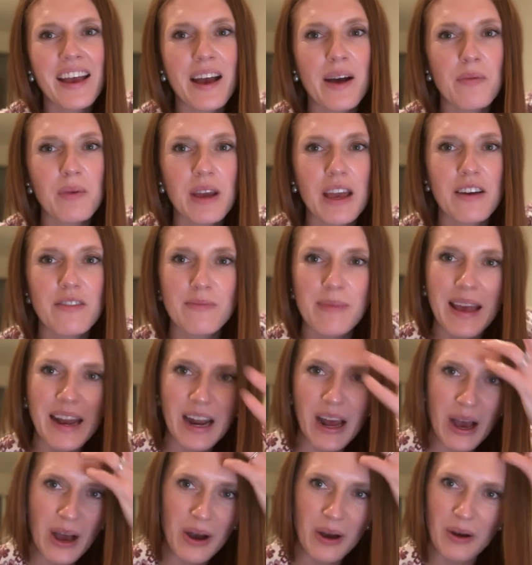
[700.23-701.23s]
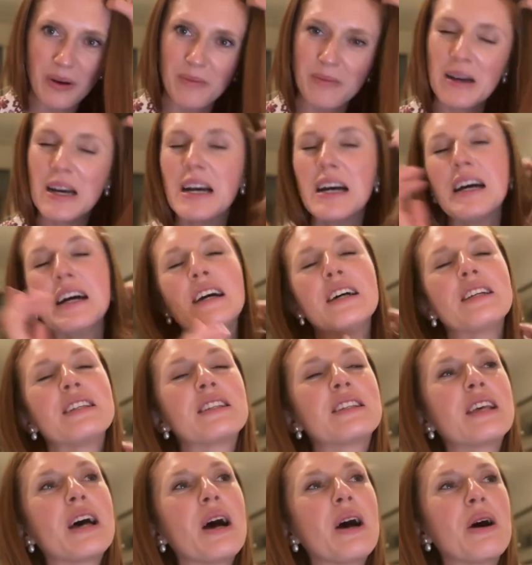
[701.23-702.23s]
we have made it home.
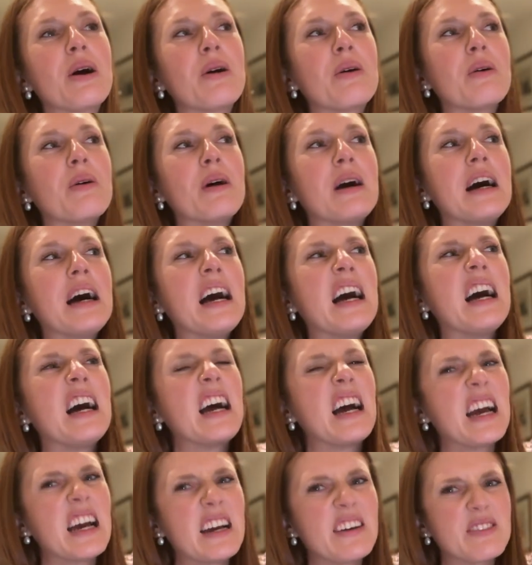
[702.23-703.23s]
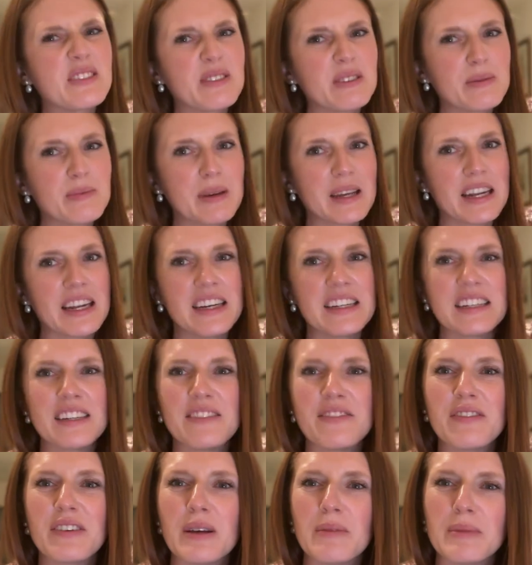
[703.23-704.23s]
So I have to admit, I
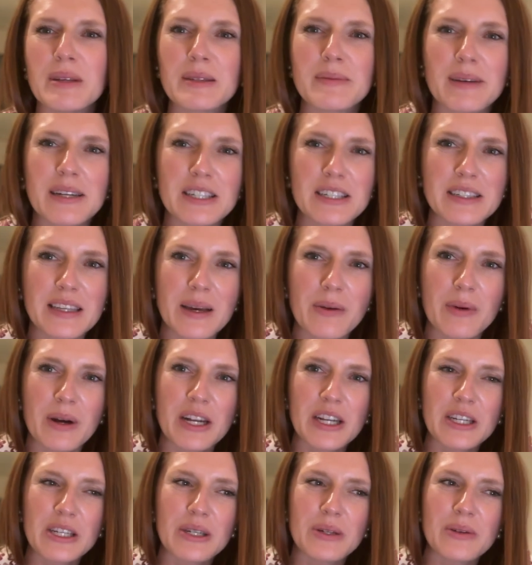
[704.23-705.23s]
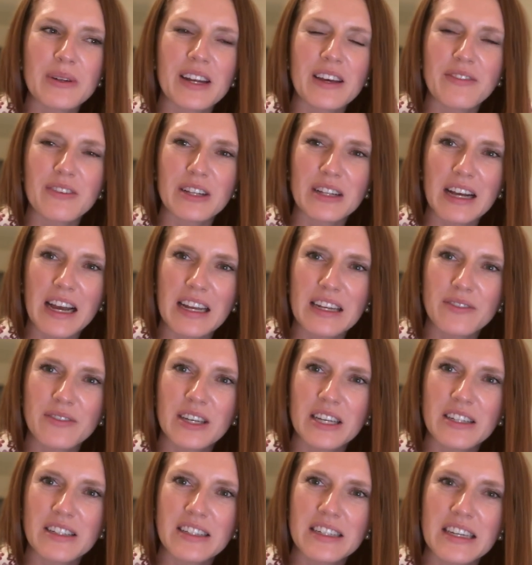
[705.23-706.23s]
didn't film as much as I wanted to, and I feel kind of
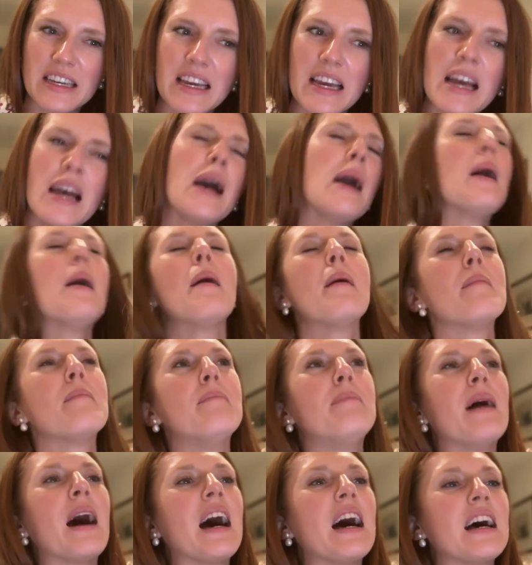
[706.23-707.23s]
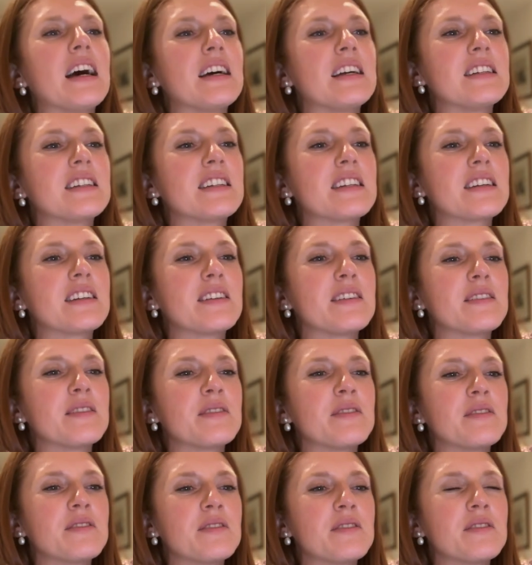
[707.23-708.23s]
guilty, but
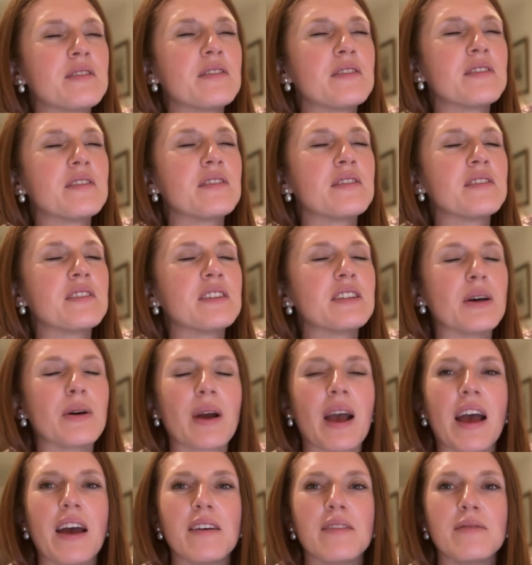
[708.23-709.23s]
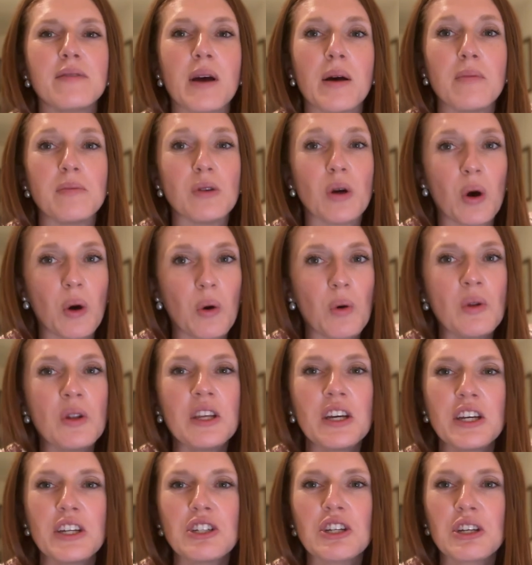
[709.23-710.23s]
it's okay. I'm
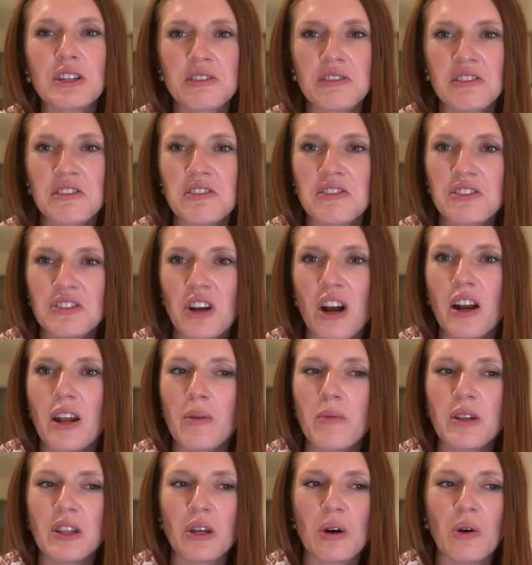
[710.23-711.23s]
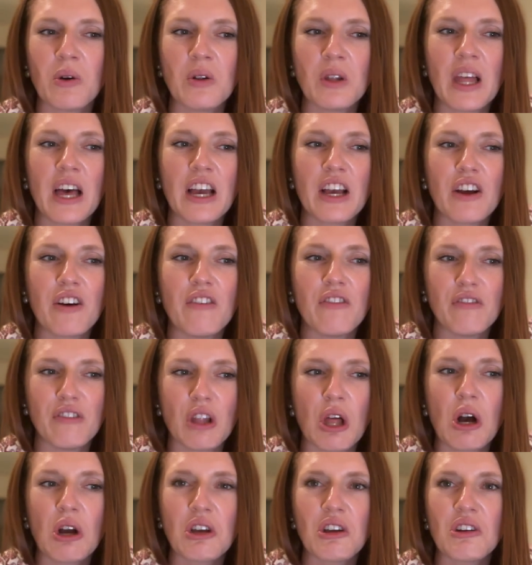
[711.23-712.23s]
only just starting with the whole like
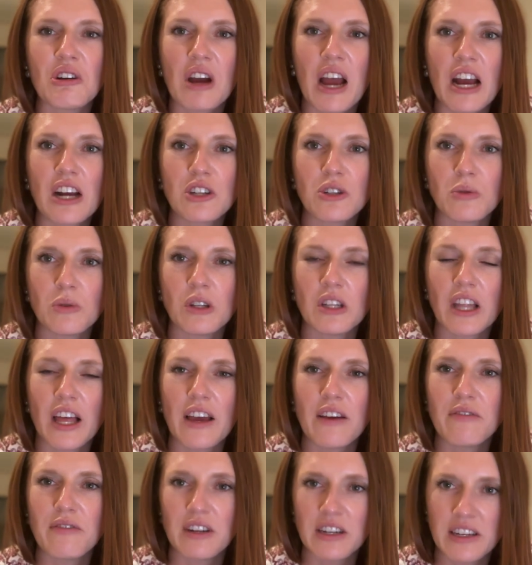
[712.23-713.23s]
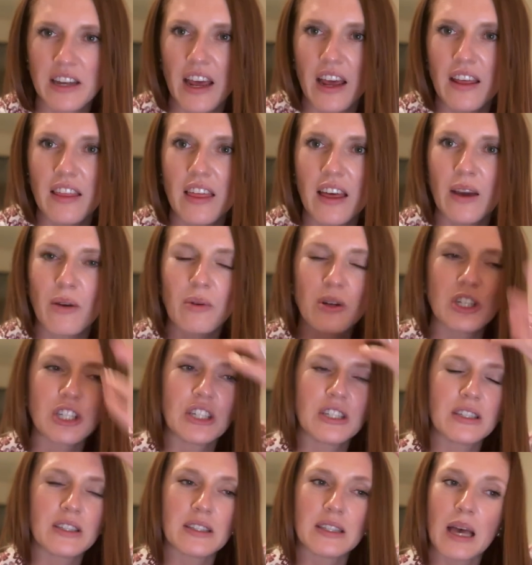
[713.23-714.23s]
vlog your actual life and day thing, which
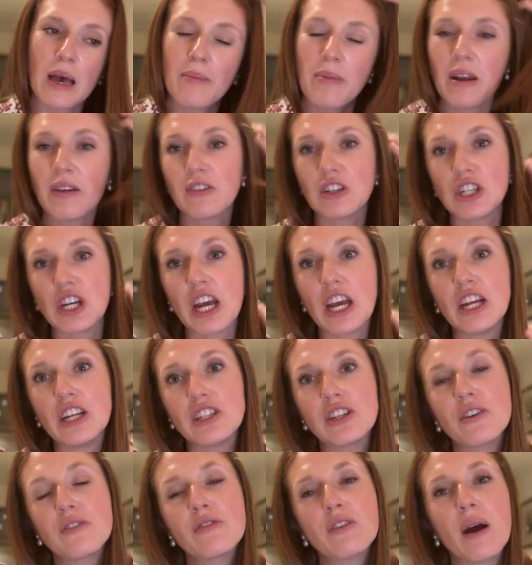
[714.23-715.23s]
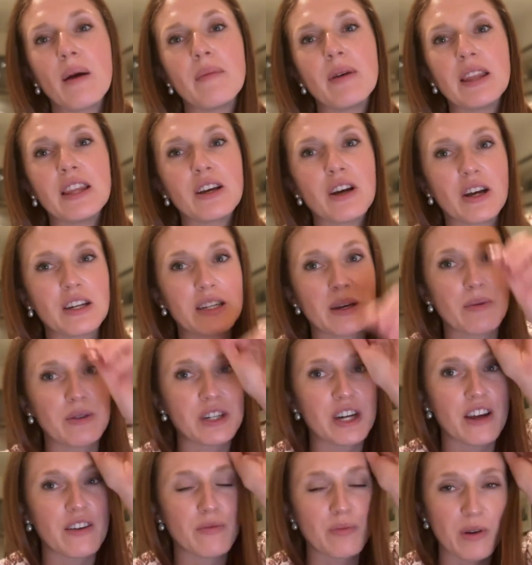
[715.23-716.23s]
is a bit of a change from the content which
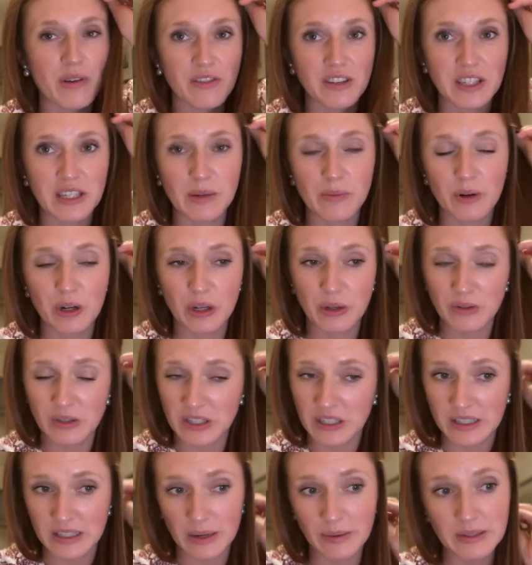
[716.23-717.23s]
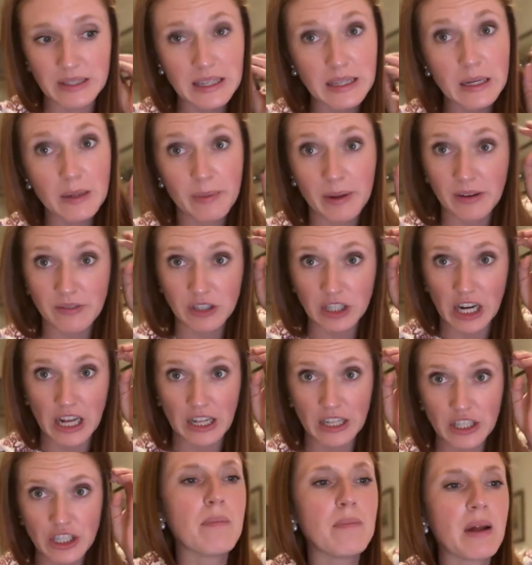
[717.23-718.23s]
I have previously produced. So it's a little bit of a
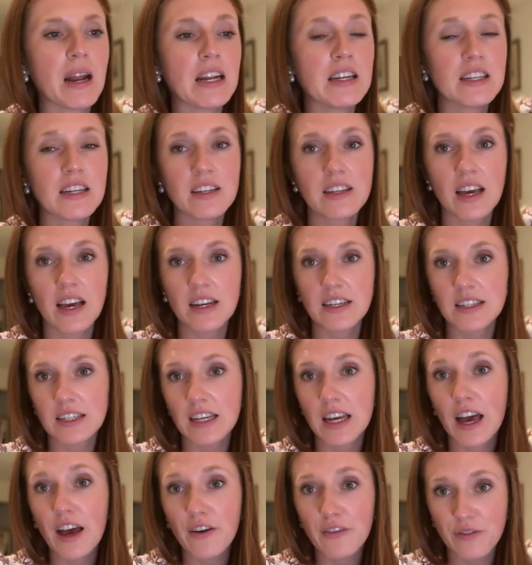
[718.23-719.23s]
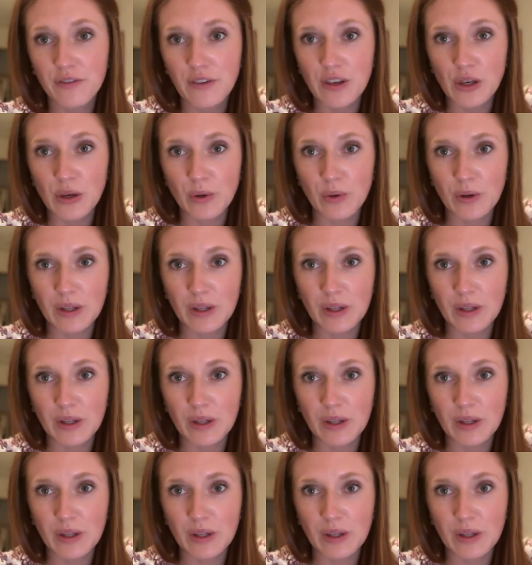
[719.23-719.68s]
challenge, but I did get a few